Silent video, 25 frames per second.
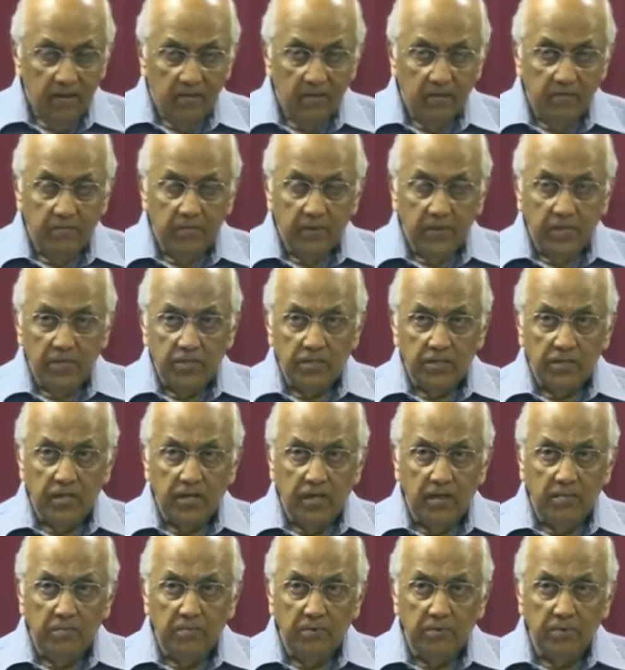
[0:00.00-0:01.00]
The picture
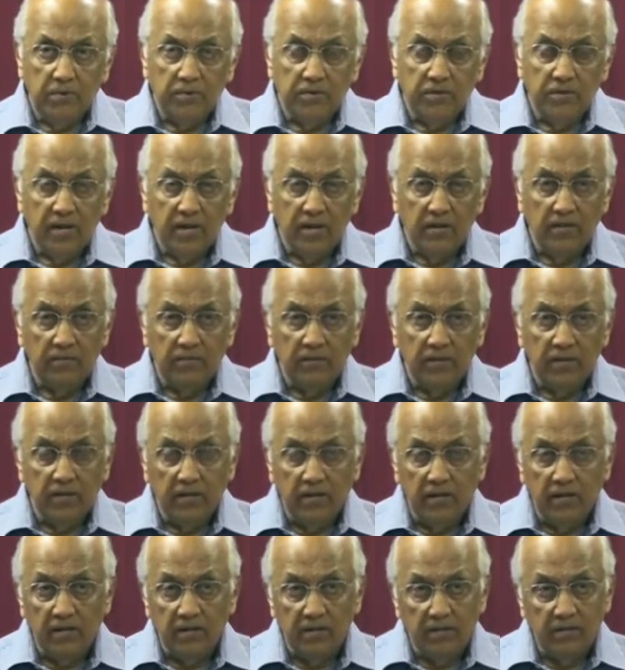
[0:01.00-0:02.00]
he portrayed of
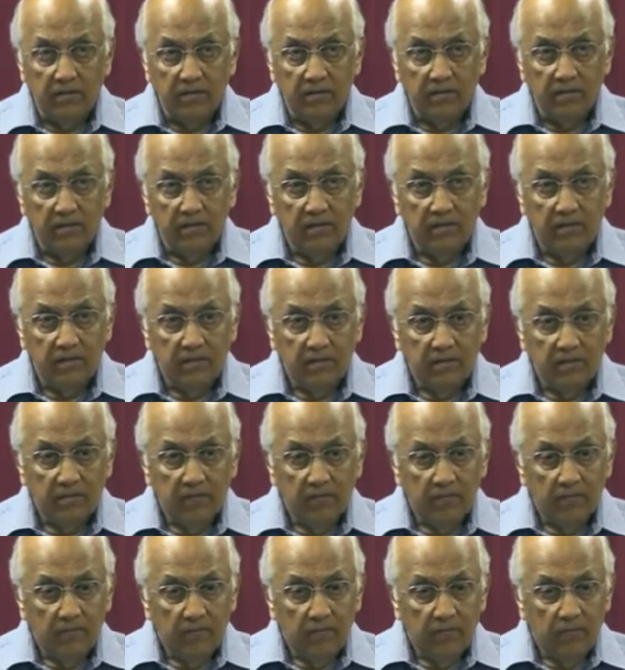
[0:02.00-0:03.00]
God
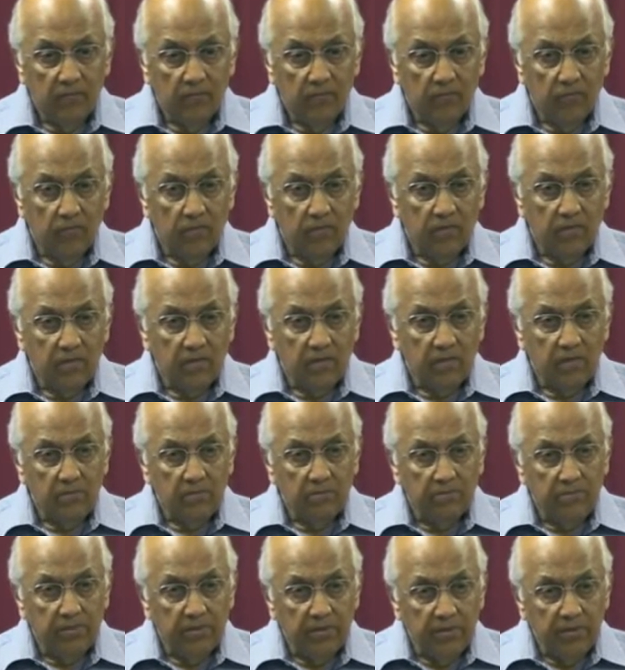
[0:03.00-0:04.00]
was
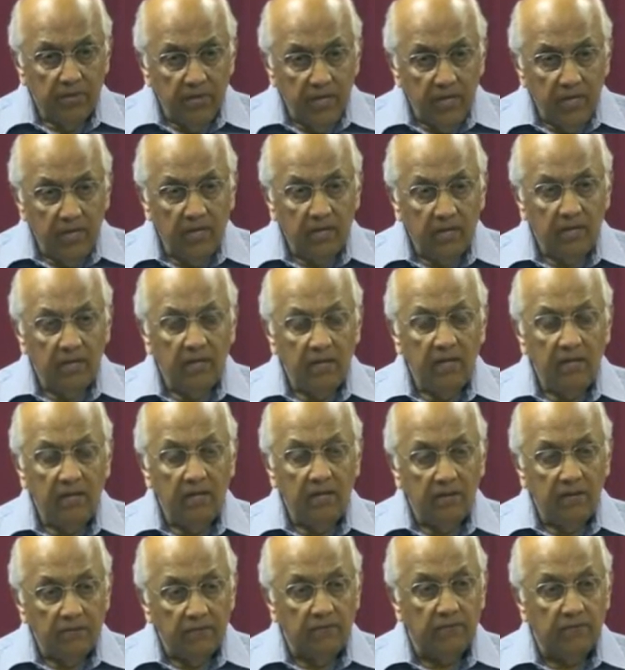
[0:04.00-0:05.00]

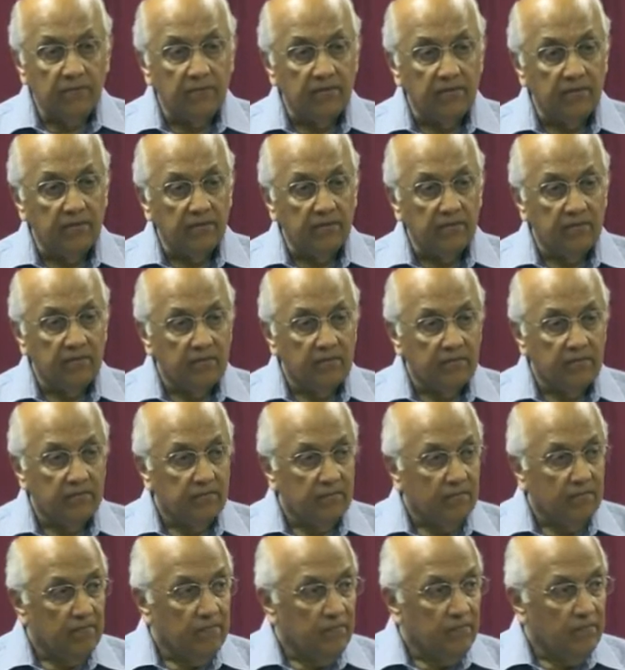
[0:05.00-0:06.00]
completely different
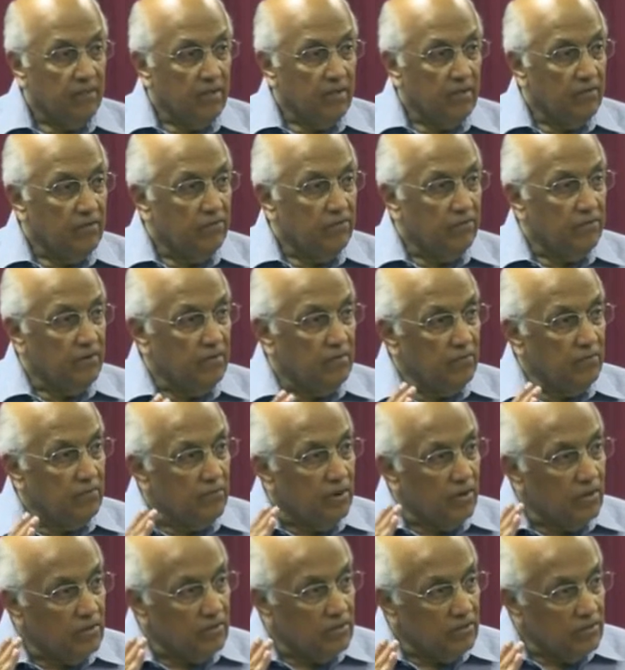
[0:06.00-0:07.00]
from
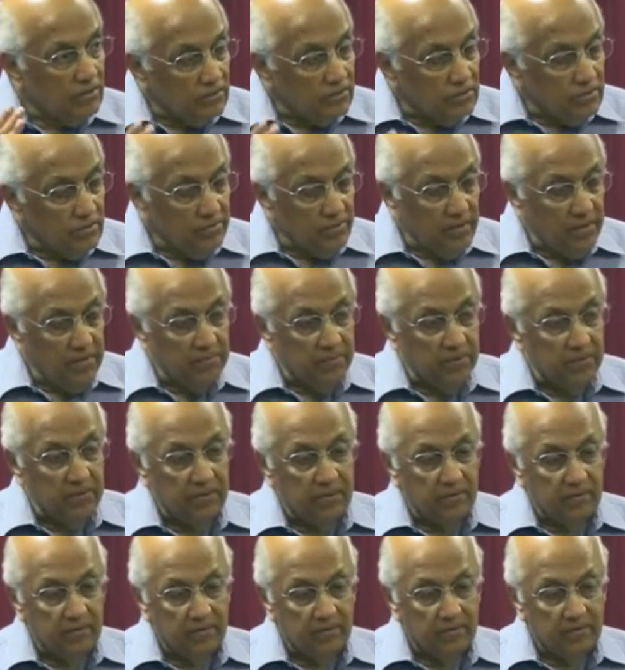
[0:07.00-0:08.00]
what those
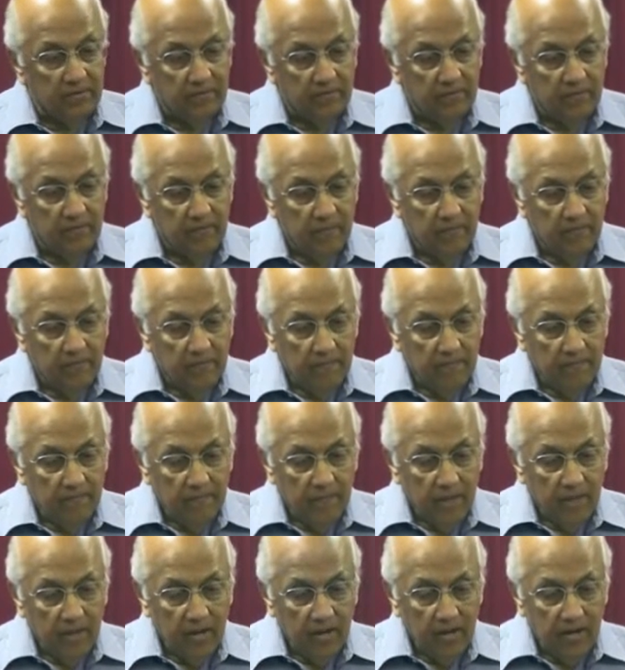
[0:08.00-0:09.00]
people
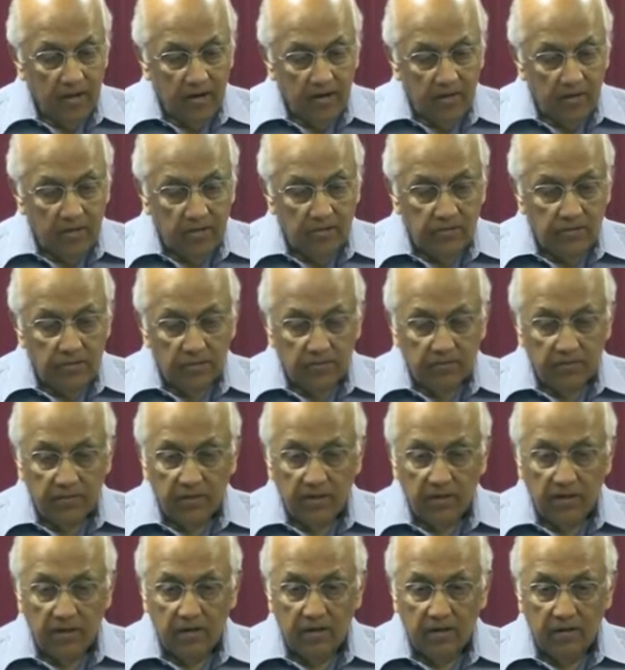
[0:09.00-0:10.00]
had understood of
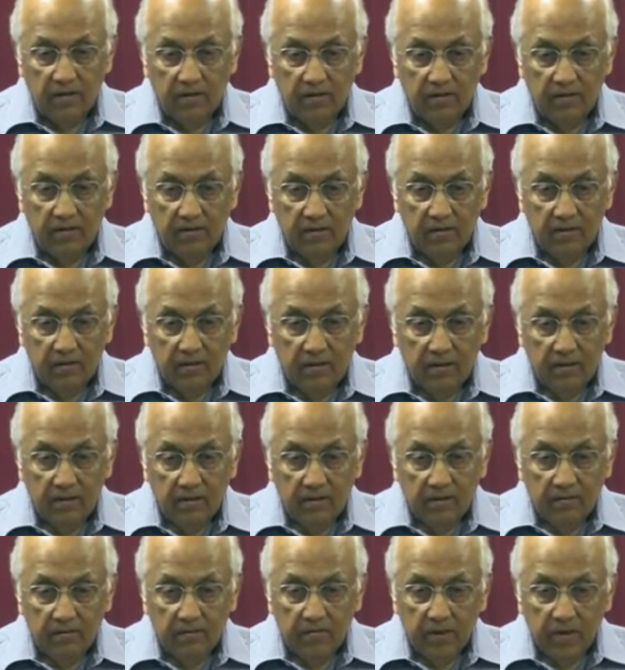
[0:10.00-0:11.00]
God
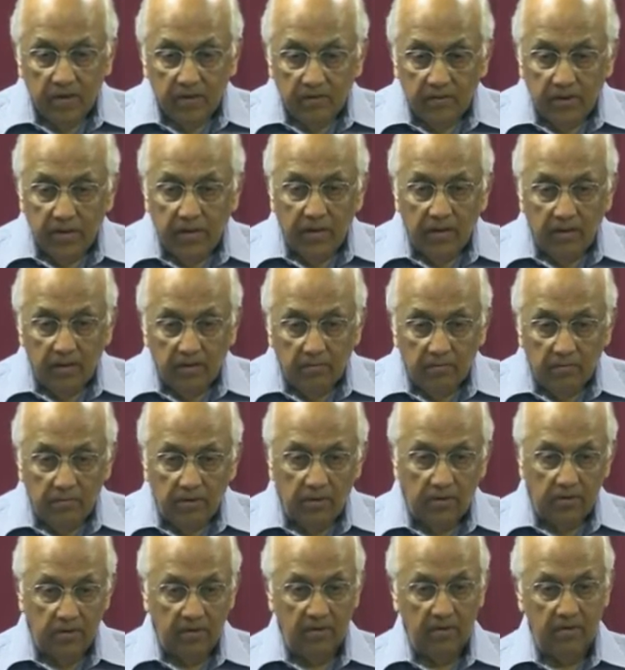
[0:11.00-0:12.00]
by reading the
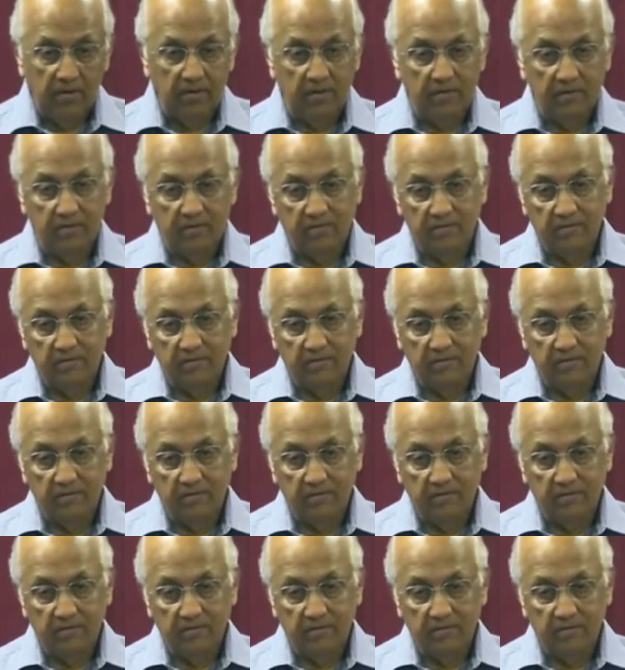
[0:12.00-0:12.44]
book.